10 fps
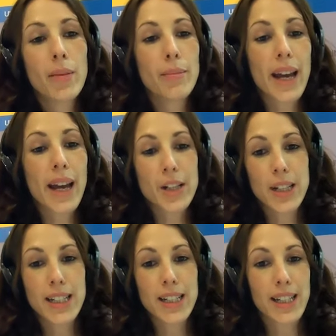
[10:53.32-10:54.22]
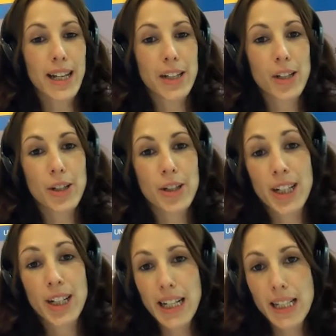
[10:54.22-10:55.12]
majored in
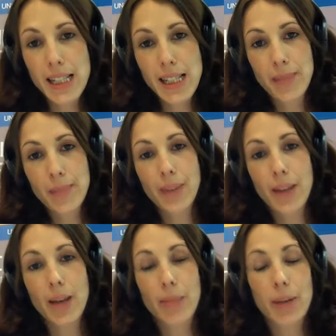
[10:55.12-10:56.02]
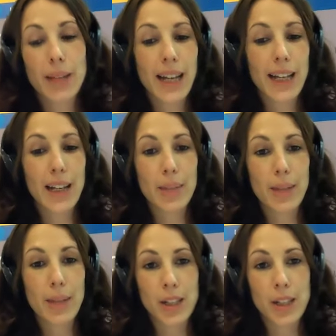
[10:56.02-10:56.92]
genetics and molecular
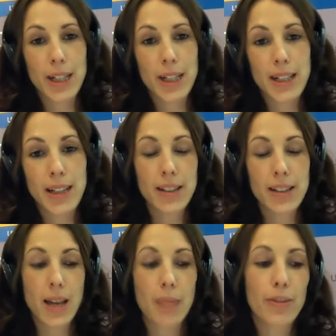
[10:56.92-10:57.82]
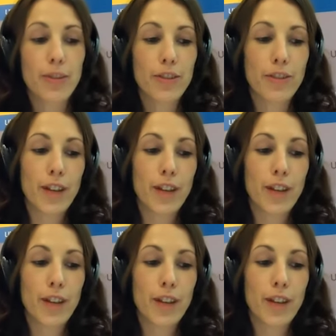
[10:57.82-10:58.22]
biology type of